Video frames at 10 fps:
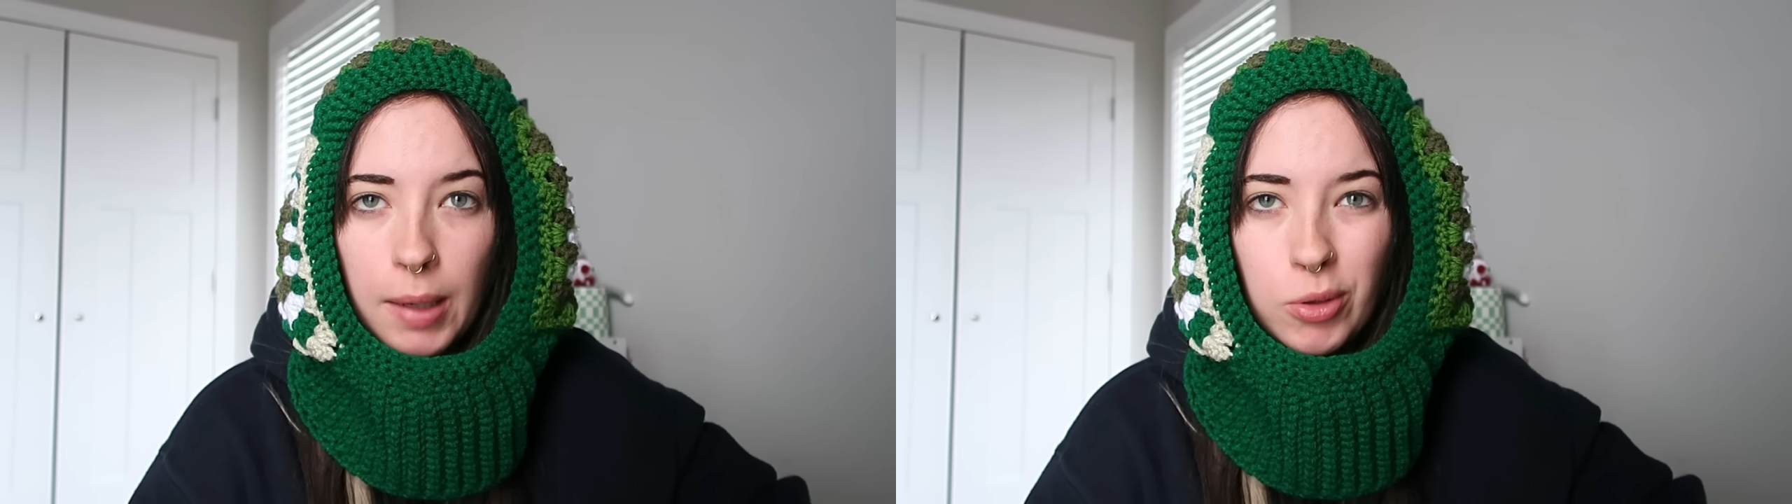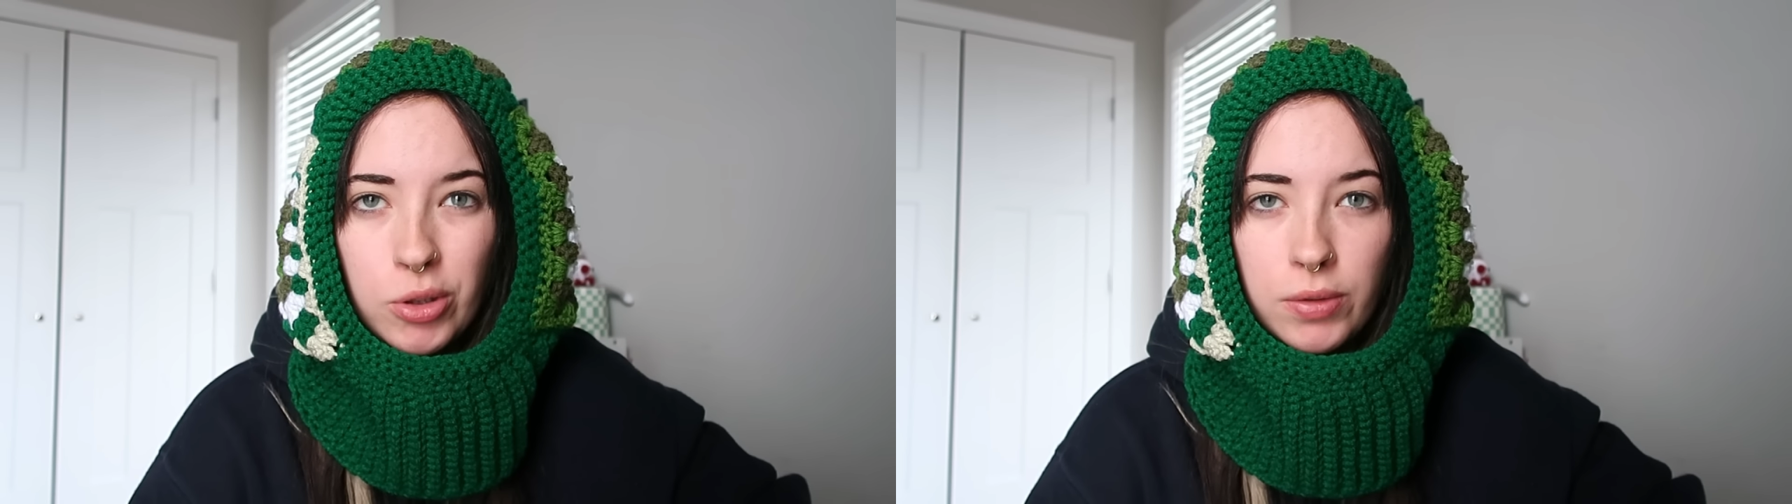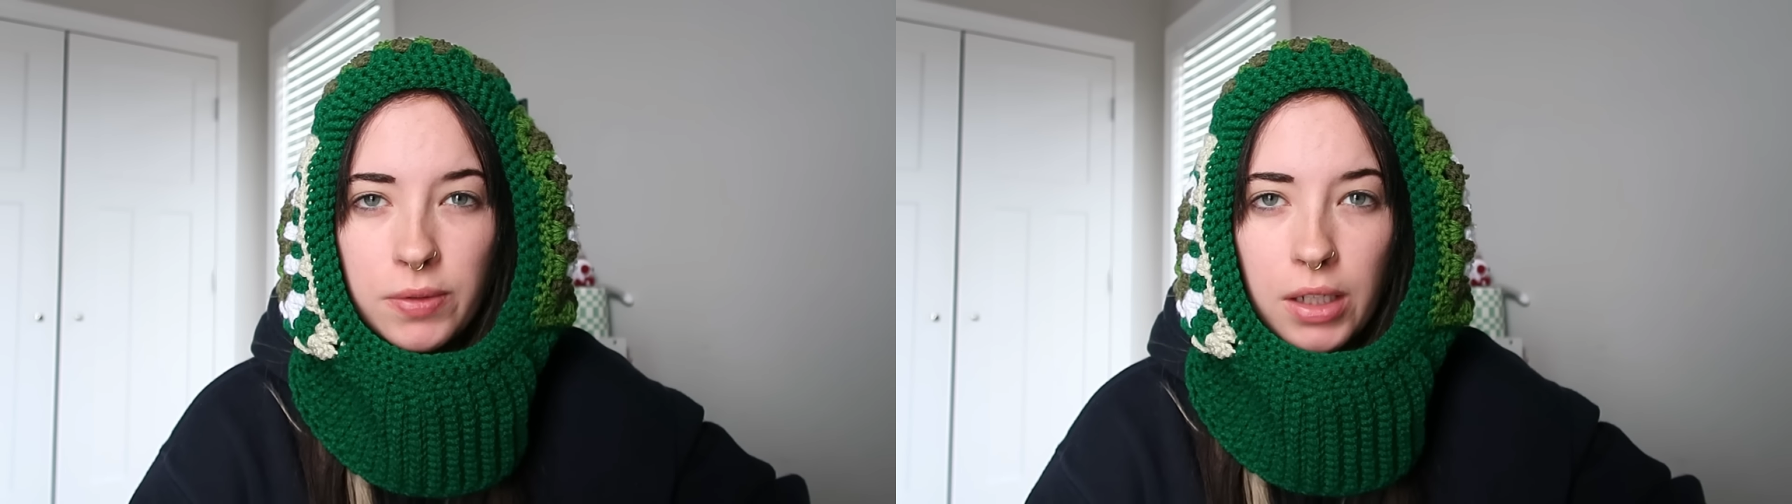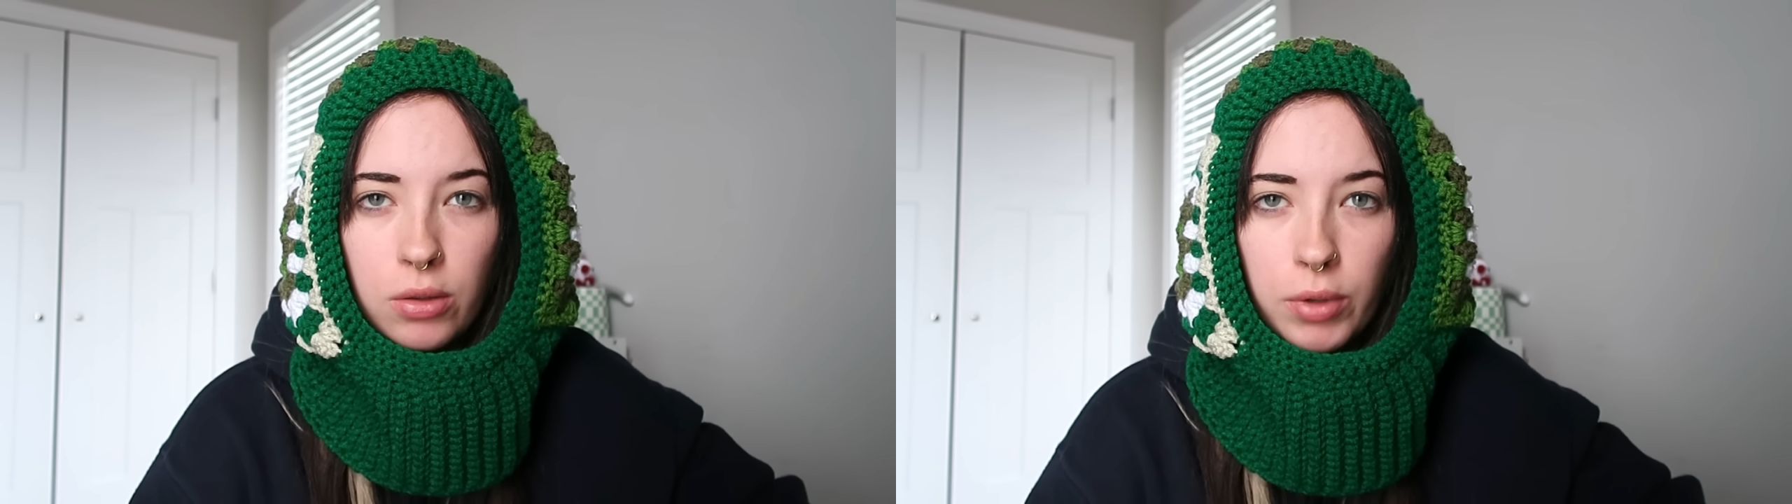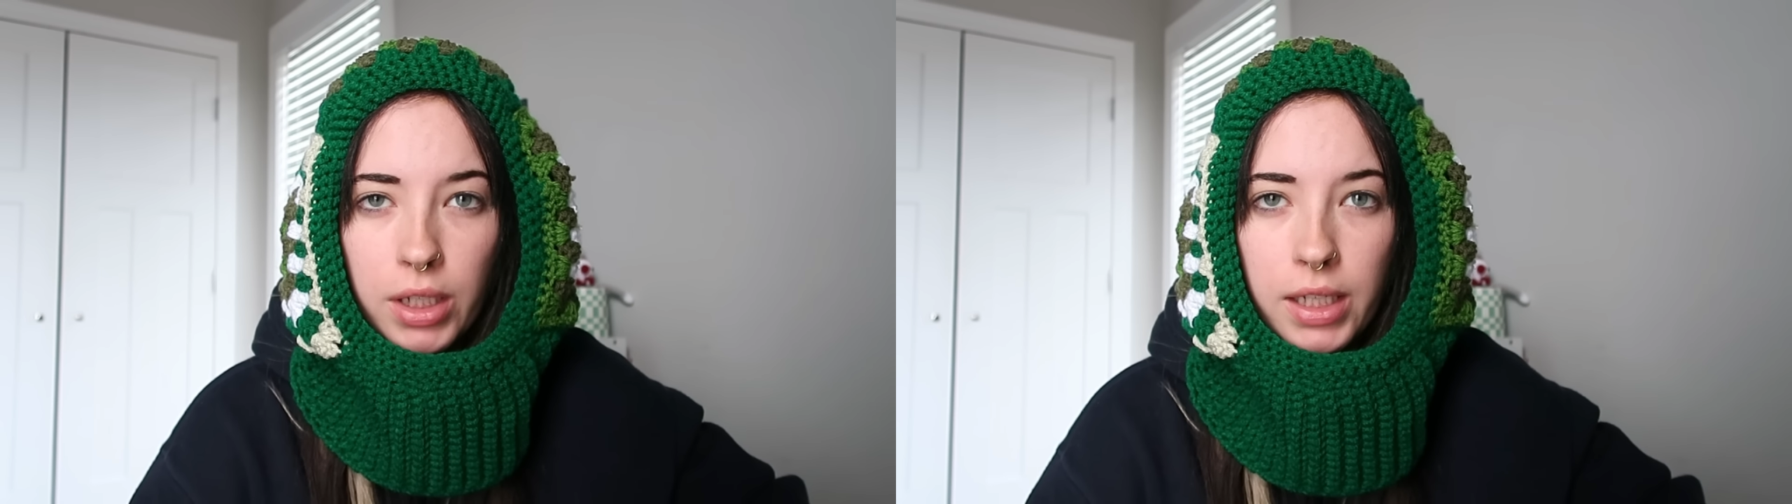I will do a
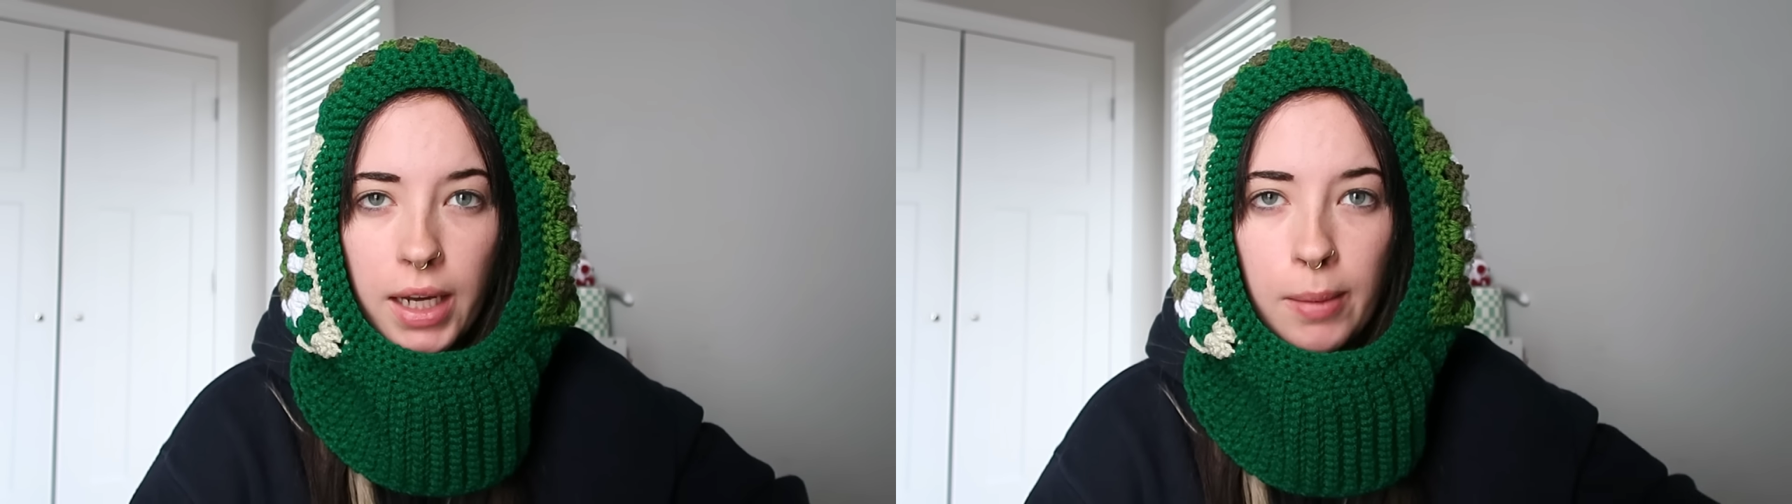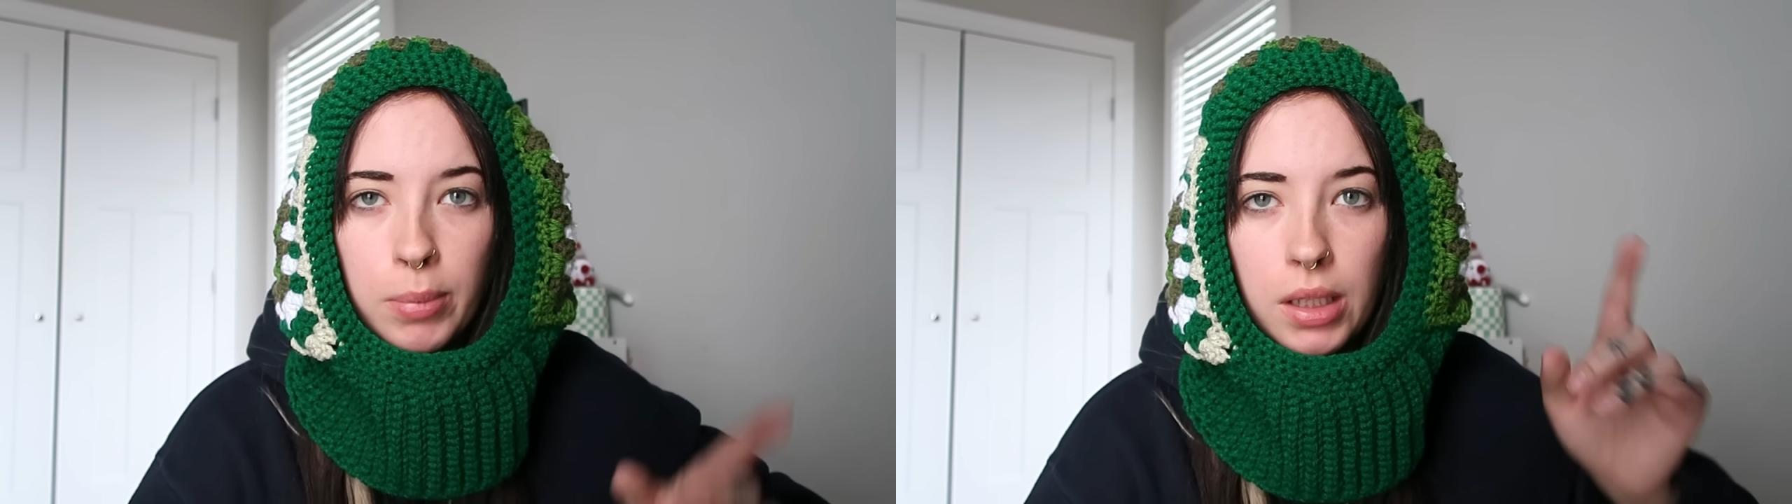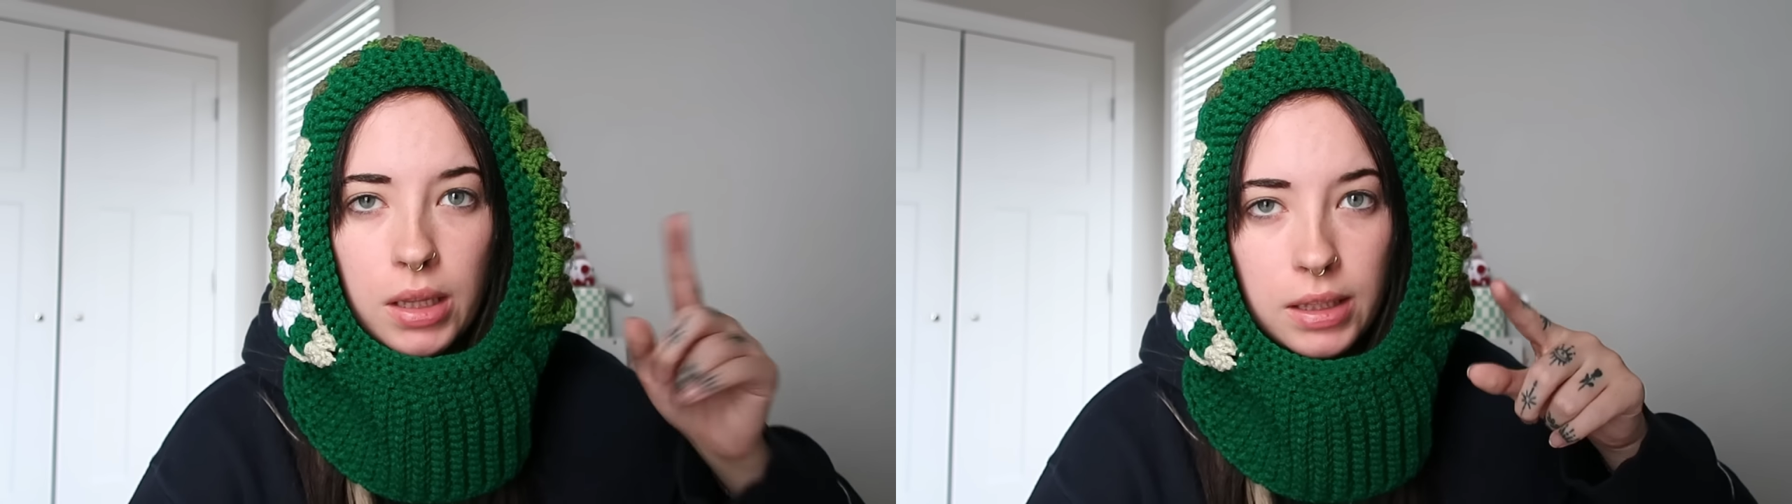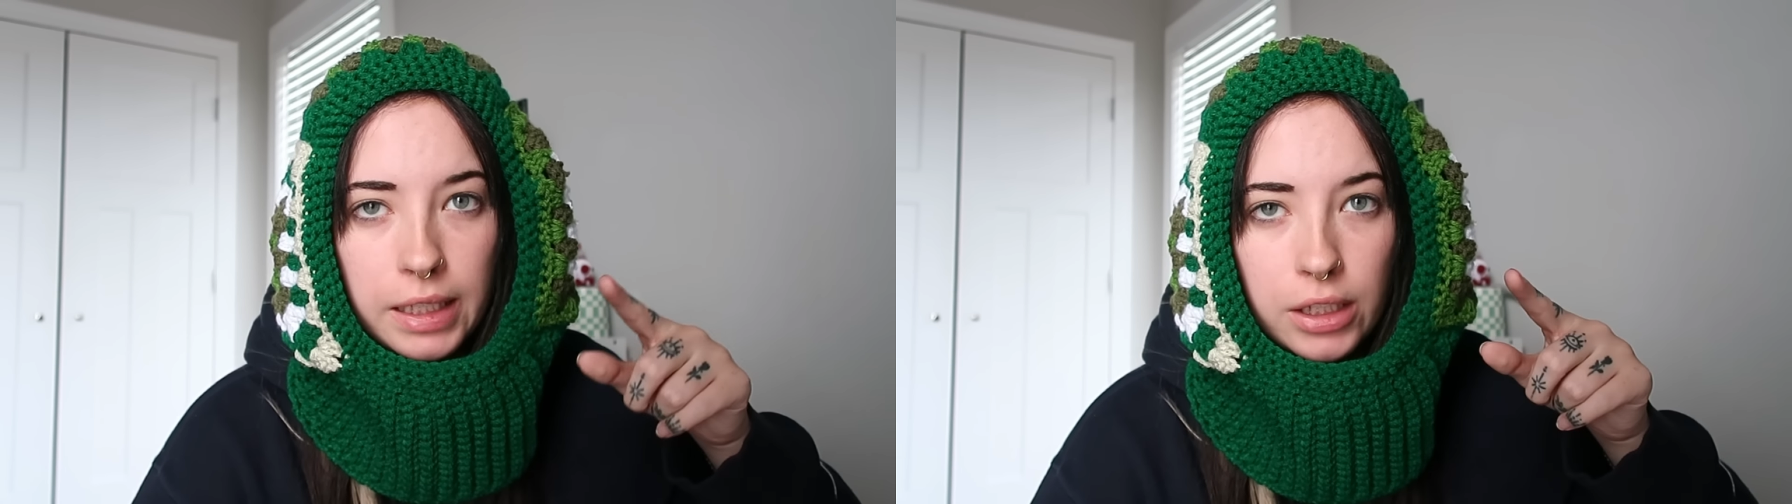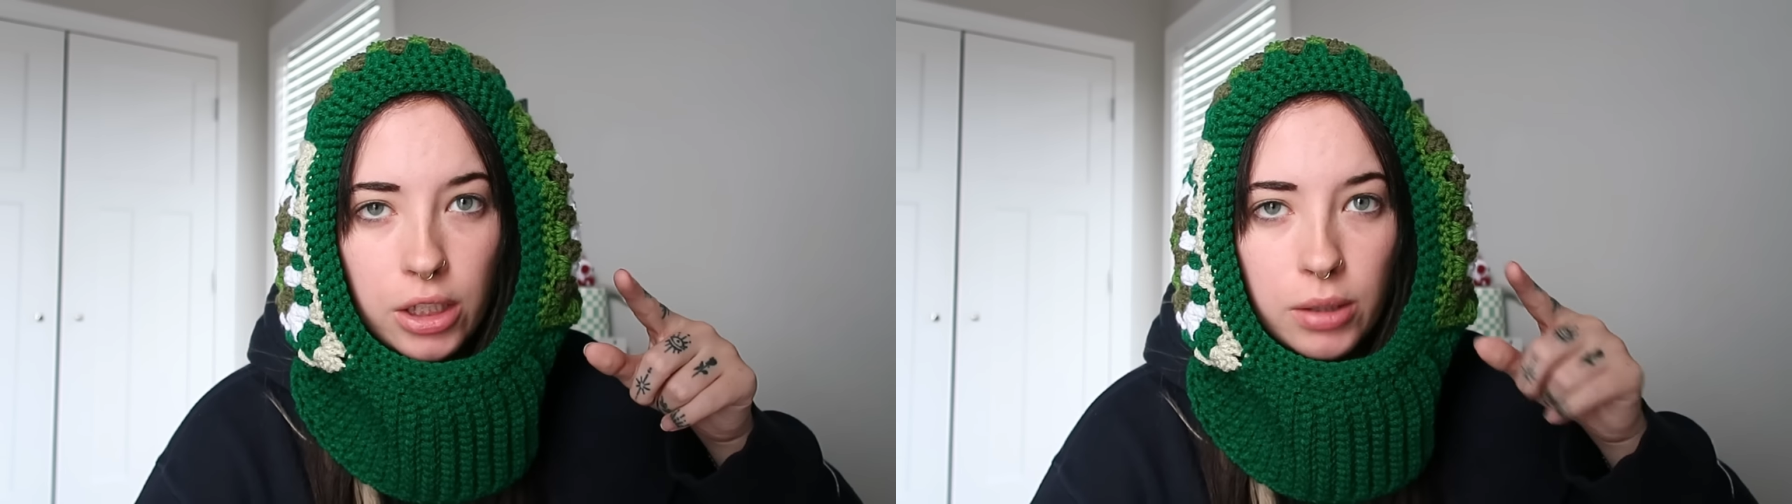final recap
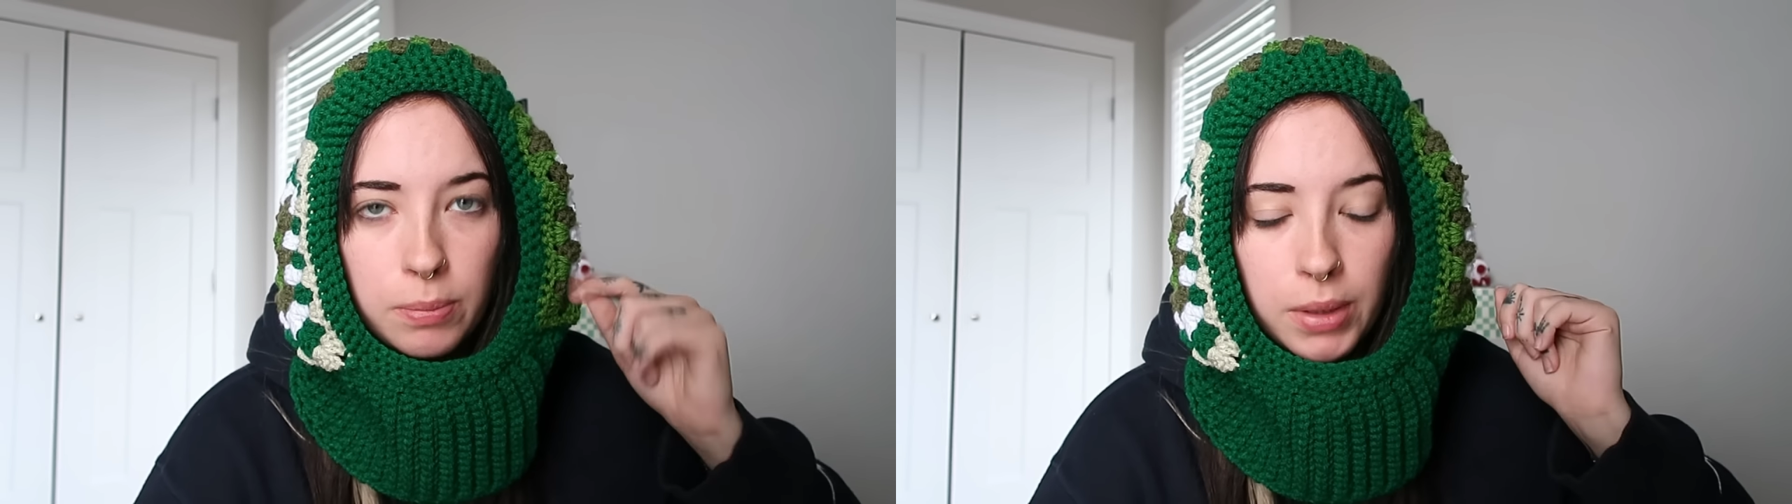later.